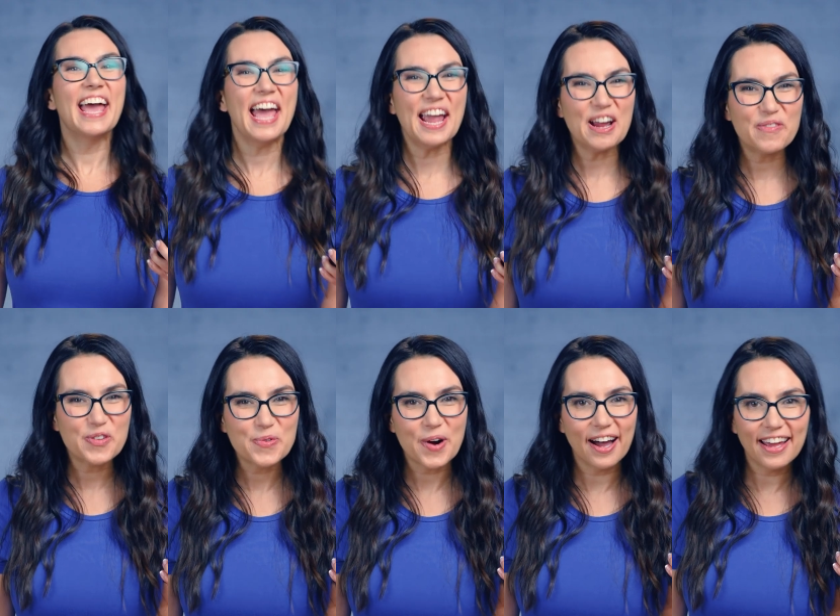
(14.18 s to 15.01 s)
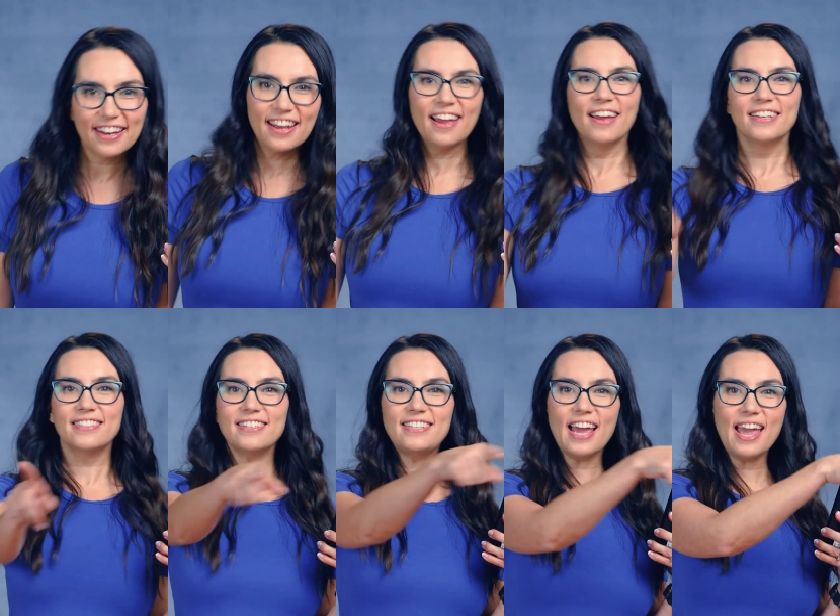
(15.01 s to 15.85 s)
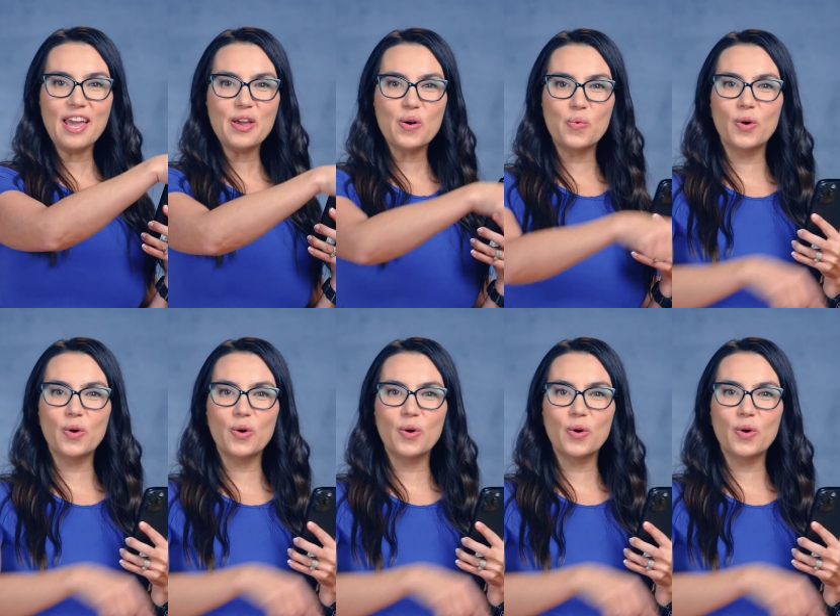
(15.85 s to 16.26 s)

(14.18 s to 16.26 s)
Hey everyone! Today,